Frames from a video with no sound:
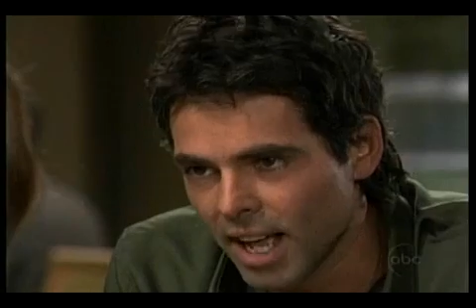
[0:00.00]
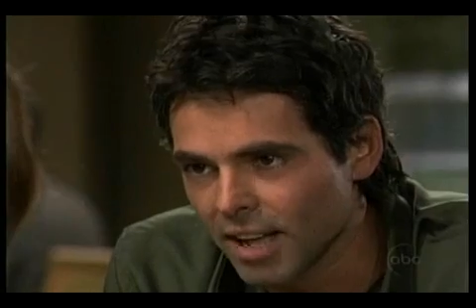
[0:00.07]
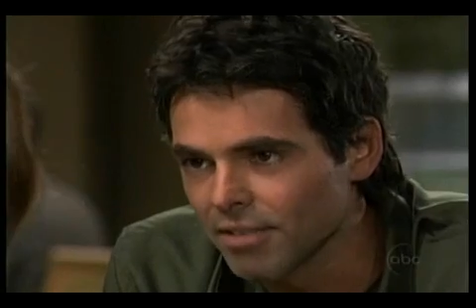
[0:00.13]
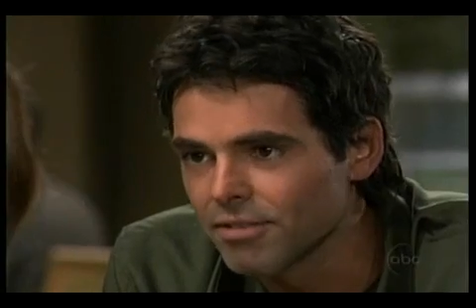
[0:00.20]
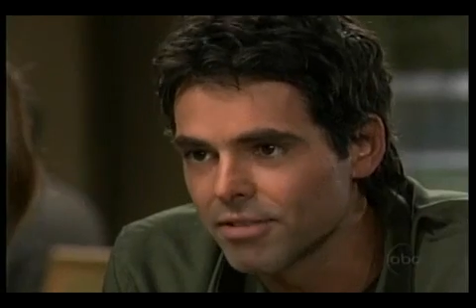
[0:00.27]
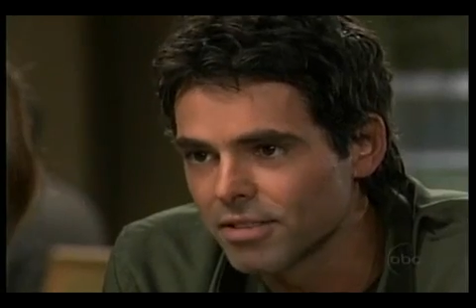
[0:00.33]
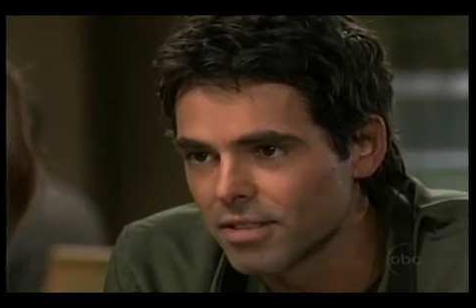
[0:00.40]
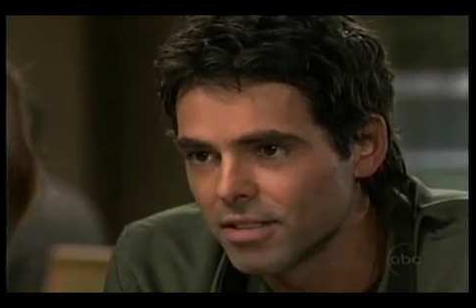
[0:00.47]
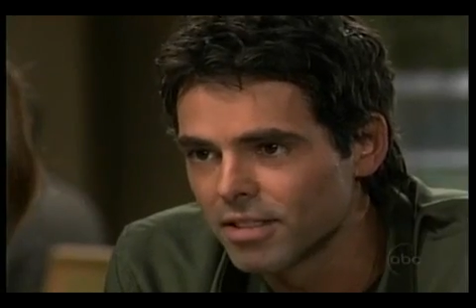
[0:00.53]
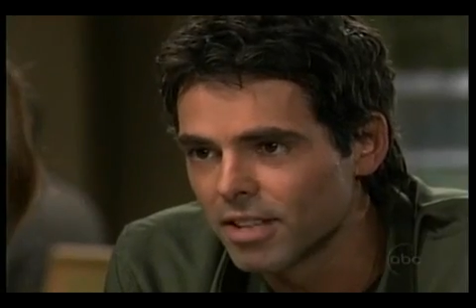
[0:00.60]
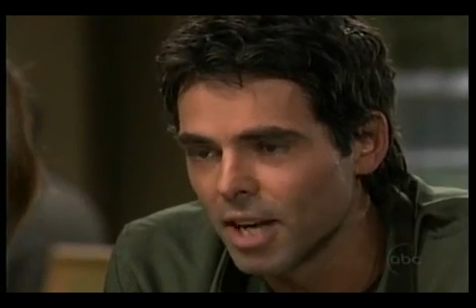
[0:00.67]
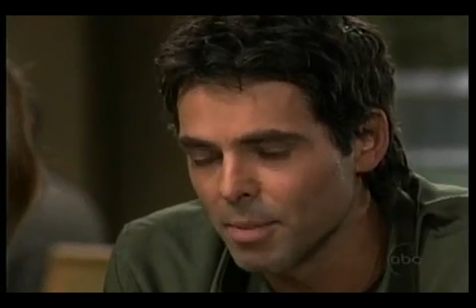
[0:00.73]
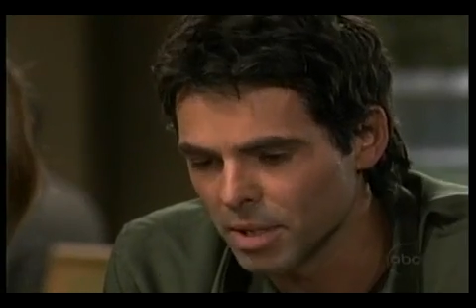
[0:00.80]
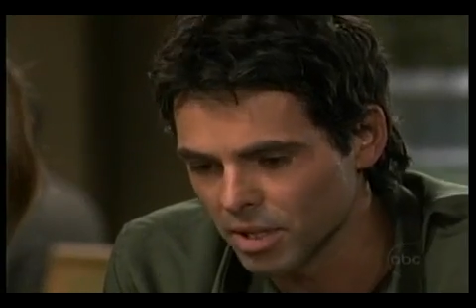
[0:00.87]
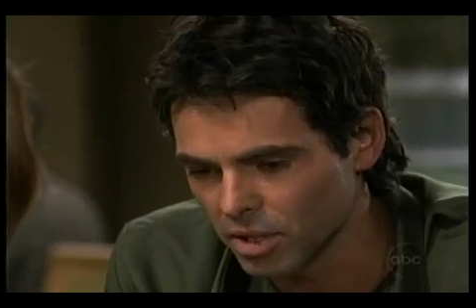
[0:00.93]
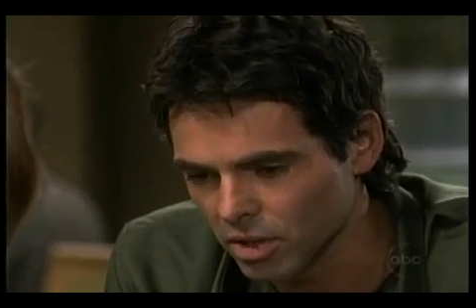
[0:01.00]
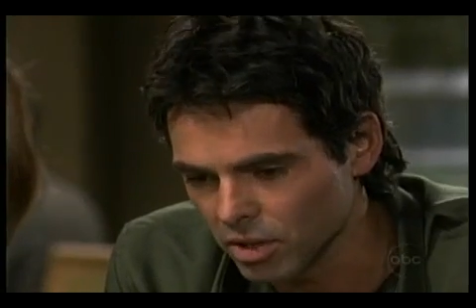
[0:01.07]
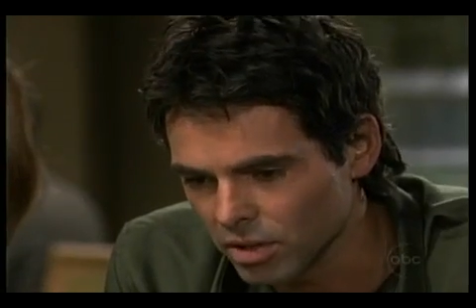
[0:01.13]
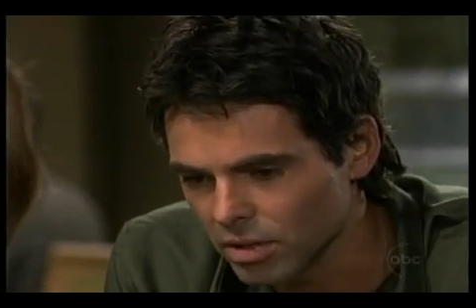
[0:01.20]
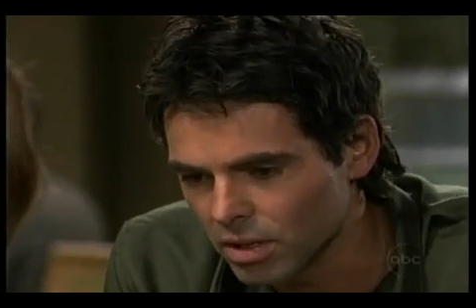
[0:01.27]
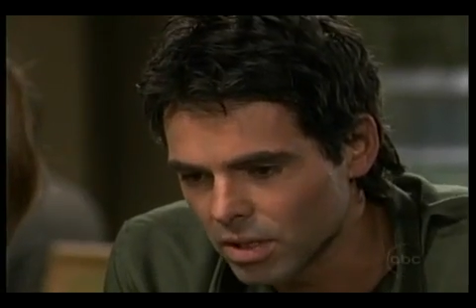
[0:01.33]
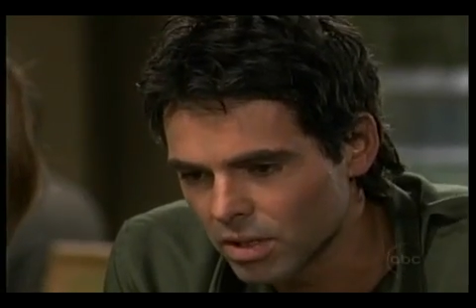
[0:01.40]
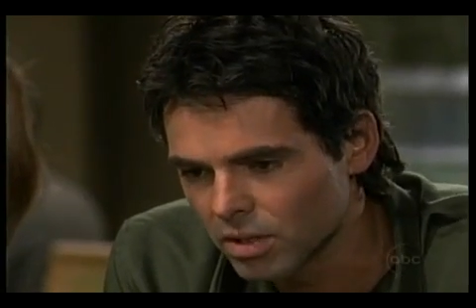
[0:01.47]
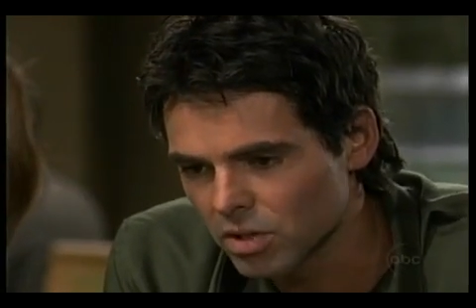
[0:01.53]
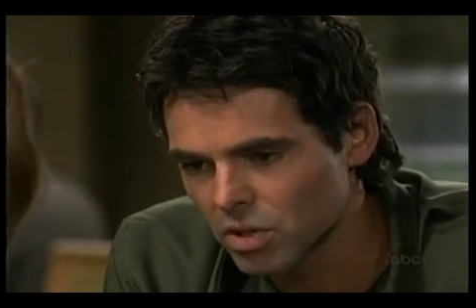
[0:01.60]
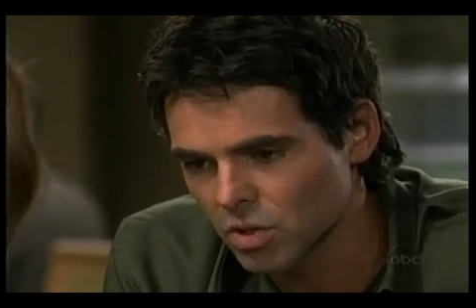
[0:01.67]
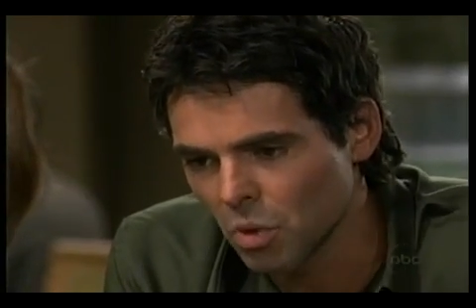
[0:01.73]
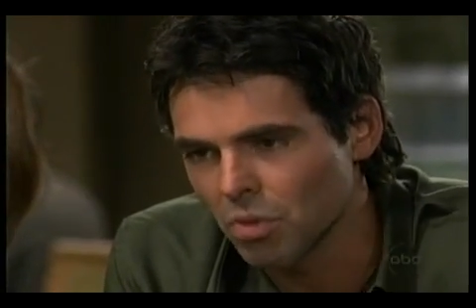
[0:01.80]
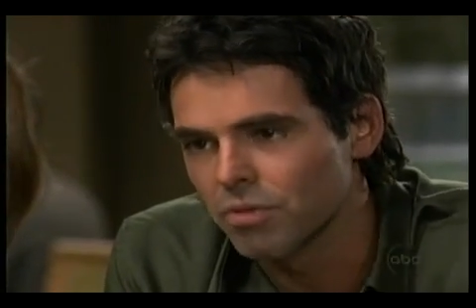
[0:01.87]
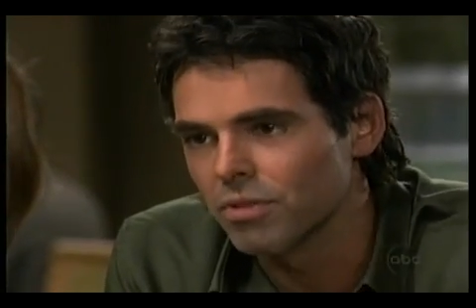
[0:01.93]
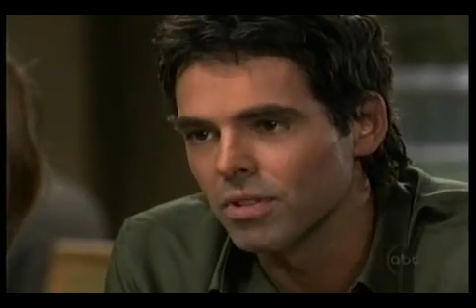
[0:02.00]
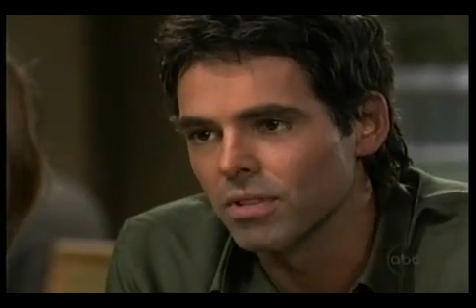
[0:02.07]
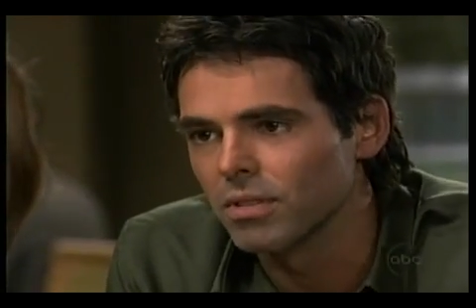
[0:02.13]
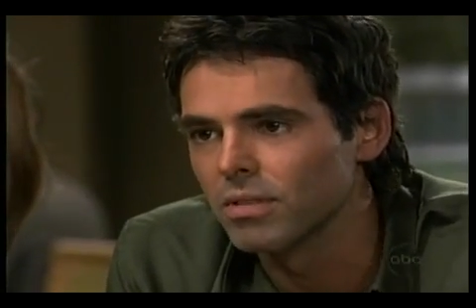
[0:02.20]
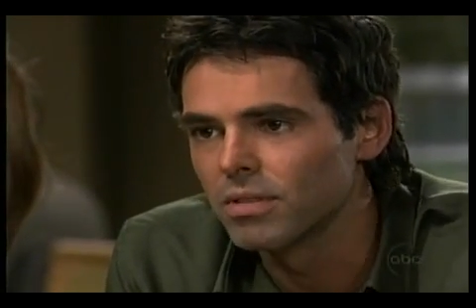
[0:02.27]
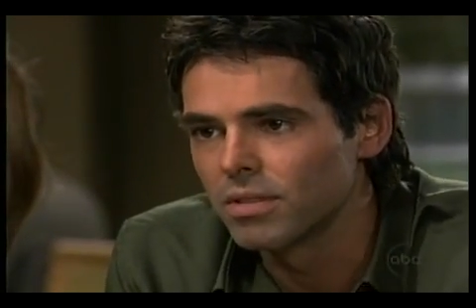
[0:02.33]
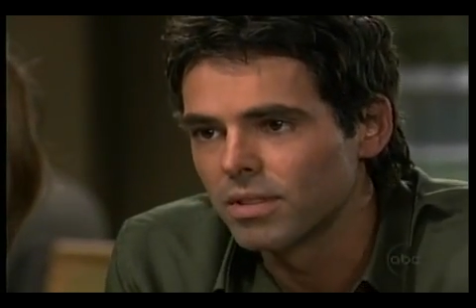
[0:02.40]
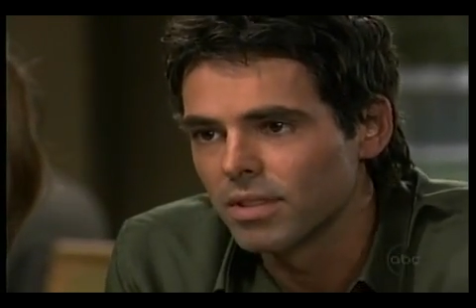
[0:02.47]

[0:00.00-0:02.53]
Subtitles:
laugh. I mean a good, soulful